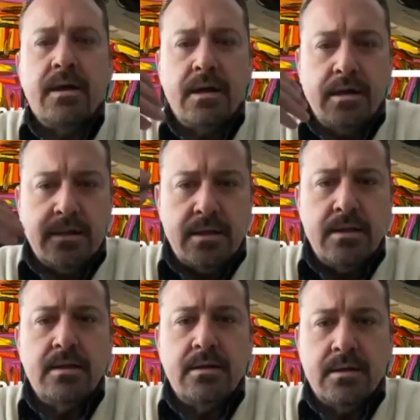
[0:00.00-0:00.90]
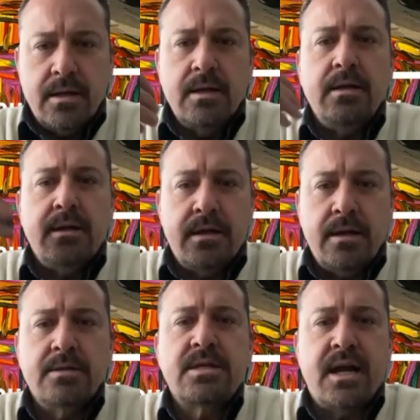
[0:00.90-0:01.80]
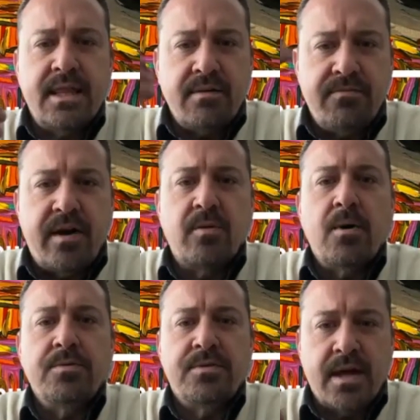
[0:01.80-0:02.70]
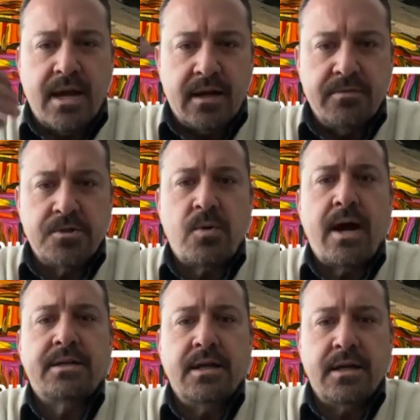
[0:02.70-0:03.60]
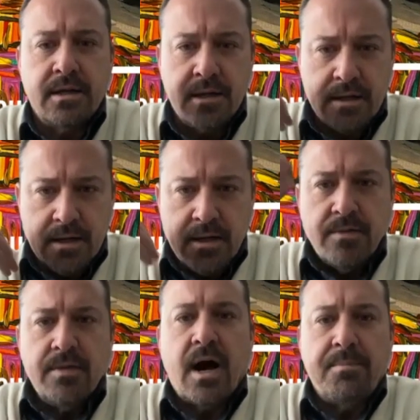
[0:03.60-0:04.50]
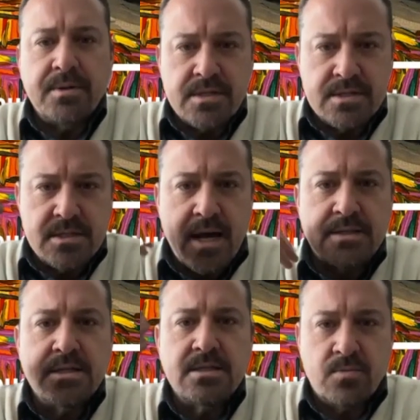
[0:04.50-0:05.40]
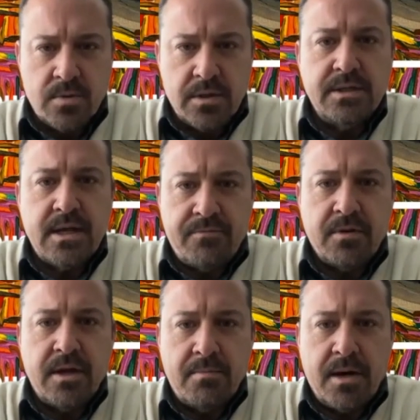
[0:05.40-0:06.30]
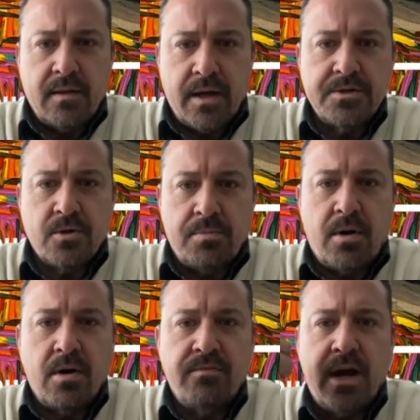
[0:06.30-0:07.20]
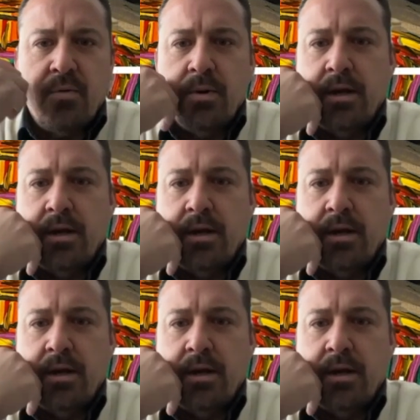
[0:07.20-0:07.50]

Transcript: So it, it's kind of that, pheromone simply, thing of attracting the opposite sex. It's really definitely a biological part of how as we,